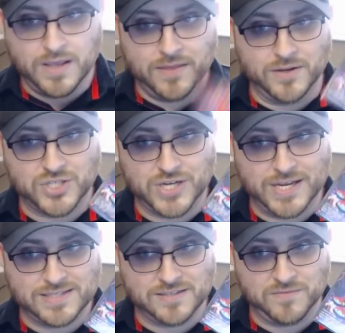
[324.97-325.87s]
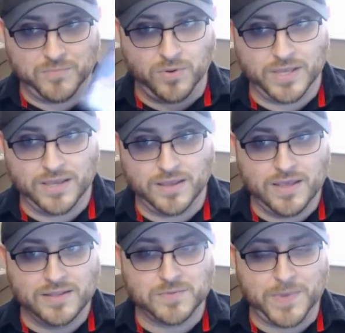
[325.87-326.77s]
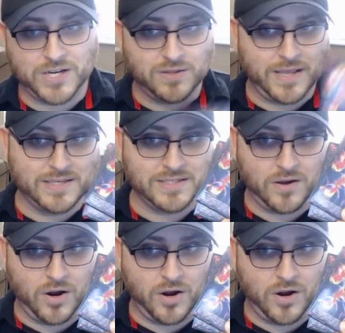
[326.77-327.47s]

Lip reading: there's chances of pulling specialized